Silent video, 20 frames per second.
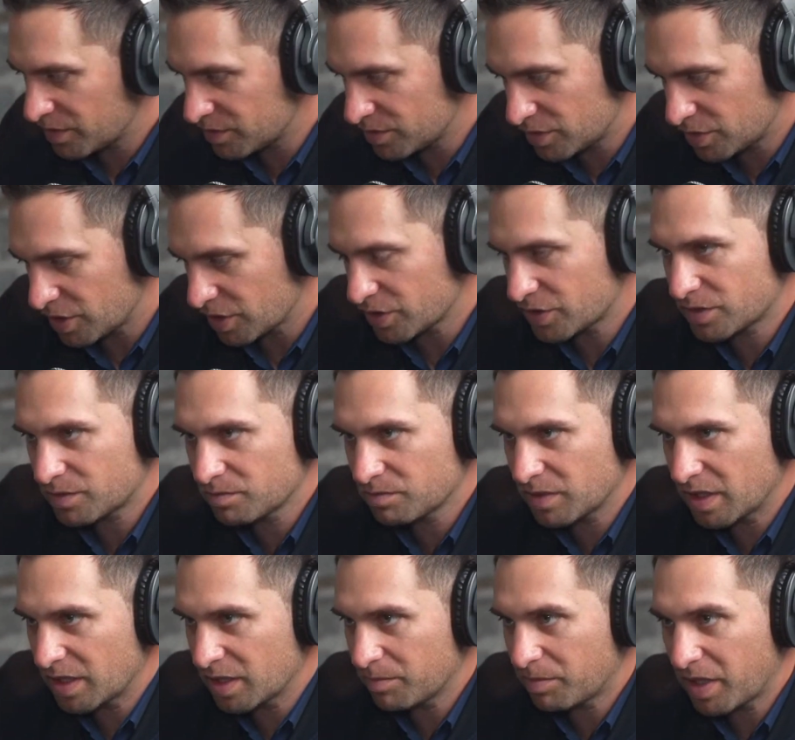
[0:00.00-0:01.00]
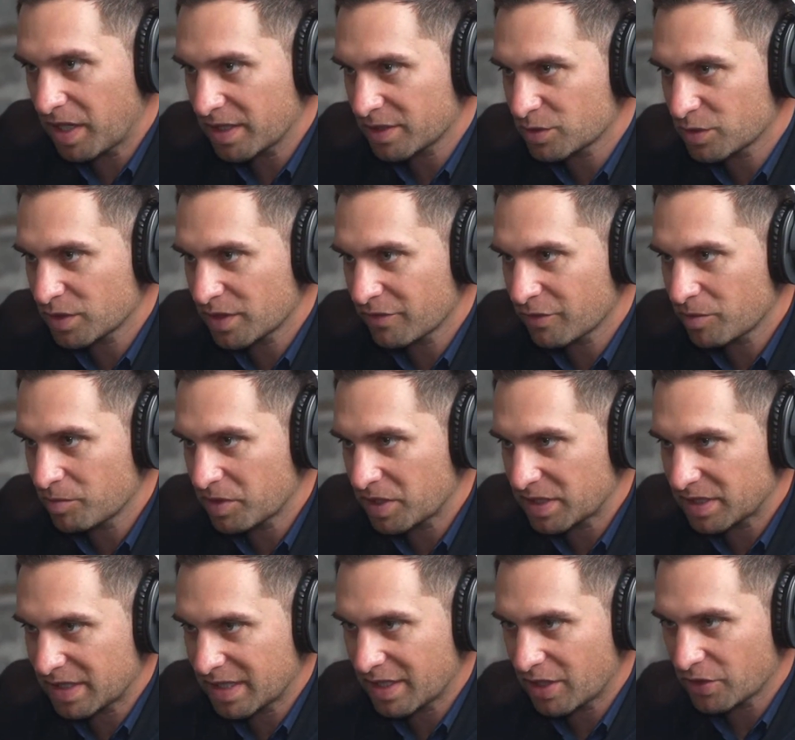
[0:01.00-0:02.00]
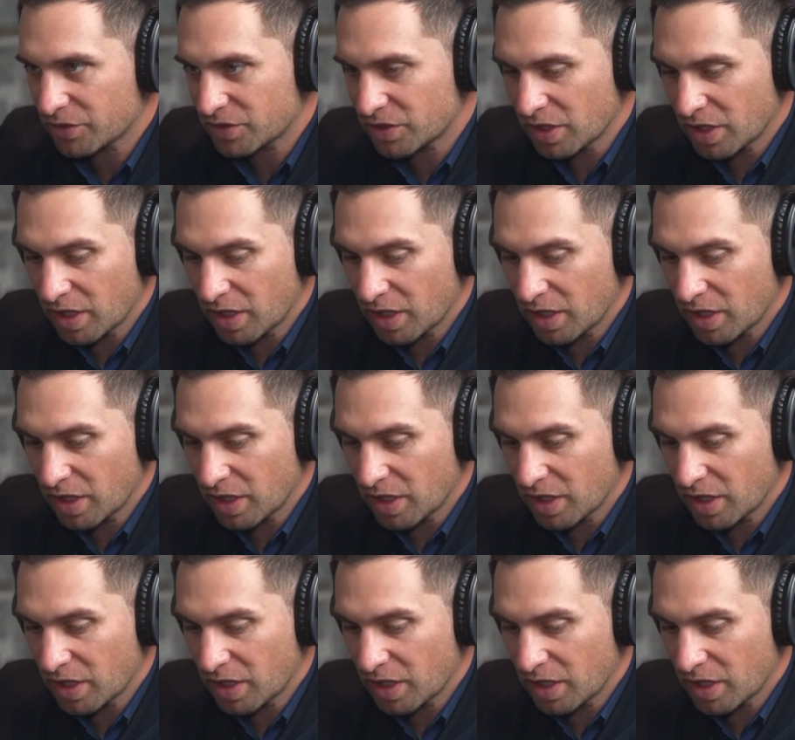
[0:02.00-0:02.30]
just in a box with everybody else,